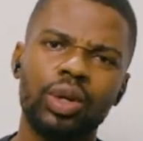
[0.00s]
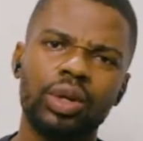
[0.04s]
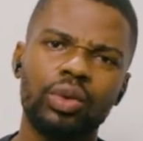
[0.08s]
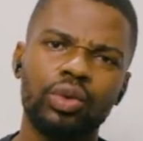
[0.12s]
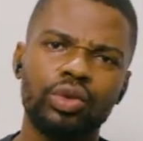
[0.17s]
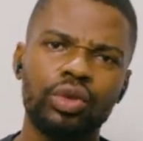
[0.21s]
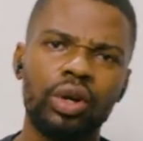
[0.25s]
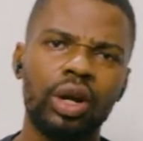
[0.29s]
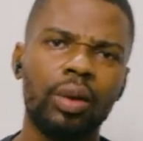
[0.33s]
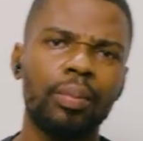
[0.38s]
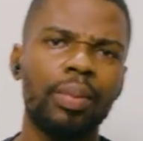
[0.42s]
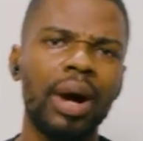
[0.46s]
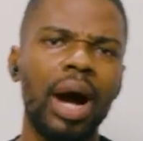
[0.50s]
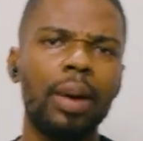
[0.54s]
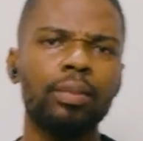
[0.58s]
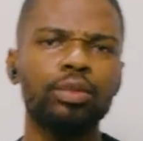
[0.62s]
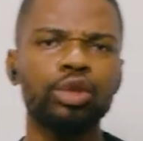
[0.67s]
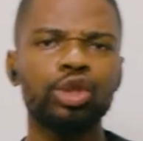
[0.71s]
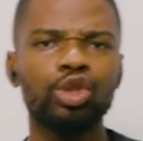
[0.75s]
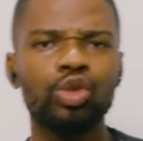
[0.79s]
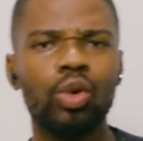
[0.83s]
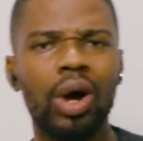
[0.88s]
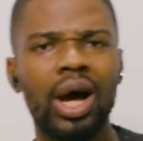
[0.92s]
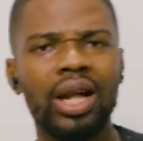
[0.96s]
where we'll talk about
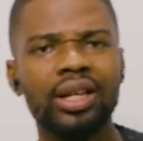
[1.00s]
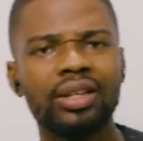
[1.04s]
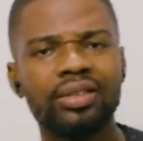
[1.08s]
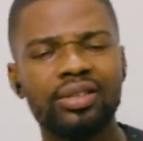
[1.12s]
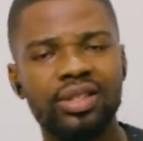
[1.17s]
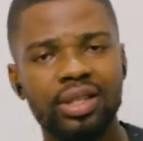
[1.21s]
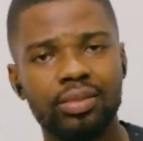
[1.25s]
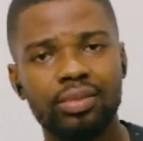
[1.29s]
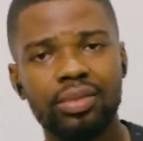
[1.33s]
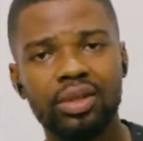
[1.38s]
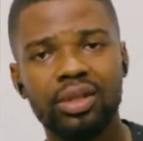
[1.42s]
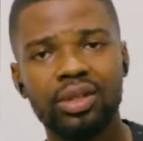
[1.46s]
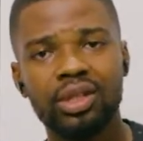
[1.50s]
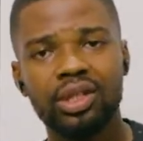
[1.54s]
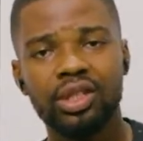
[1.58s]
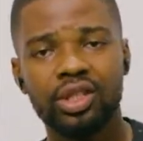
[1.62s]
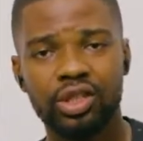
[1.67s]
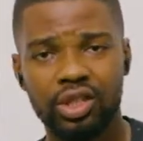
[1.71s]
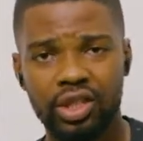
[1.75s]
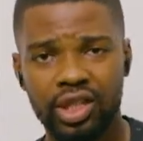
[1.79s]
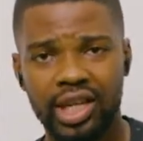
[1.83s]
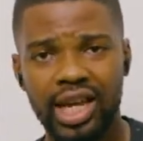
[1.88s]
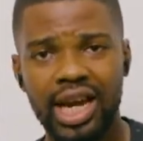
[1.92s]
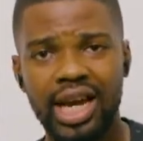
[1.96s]
mutualism.
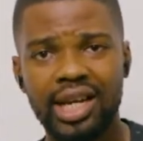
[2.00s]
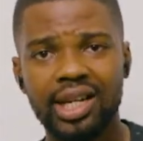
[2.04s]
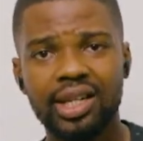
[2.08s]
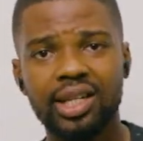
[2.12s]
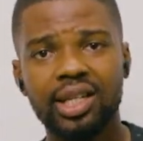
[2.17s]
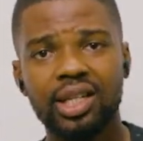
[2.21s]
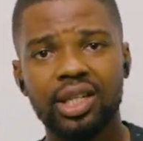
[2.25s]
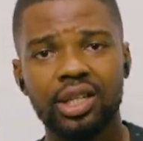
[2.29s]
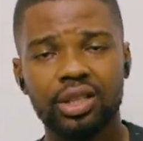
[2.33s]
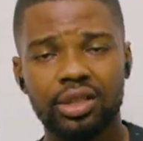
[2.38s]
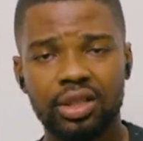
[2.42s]
You get it?